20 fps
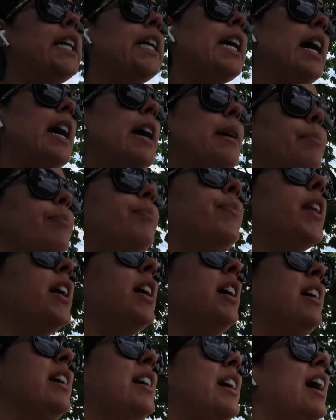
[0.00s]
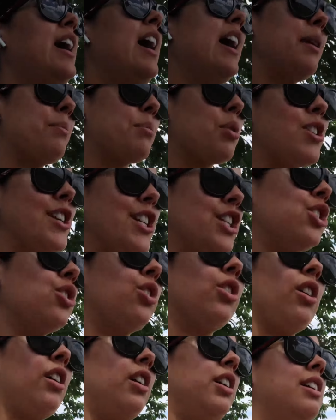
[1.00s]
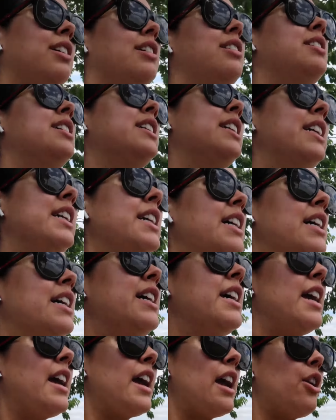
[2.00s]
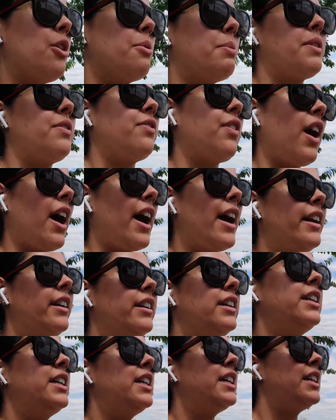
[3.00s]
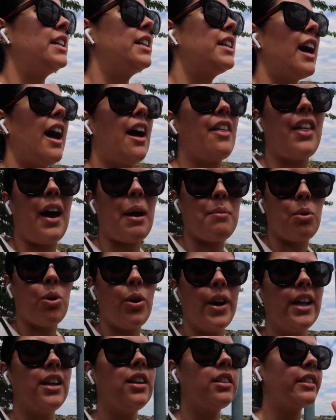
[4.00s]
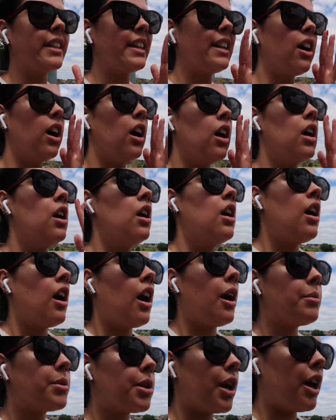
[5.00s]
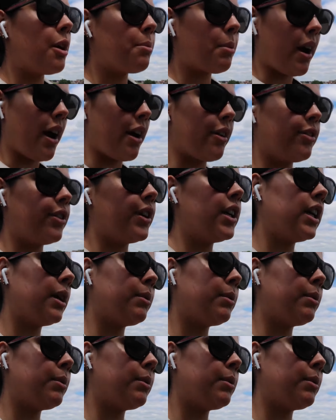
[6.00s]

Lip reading: and I'm pretty sure it'll be fine at that point. See, look, I'm so out of breath.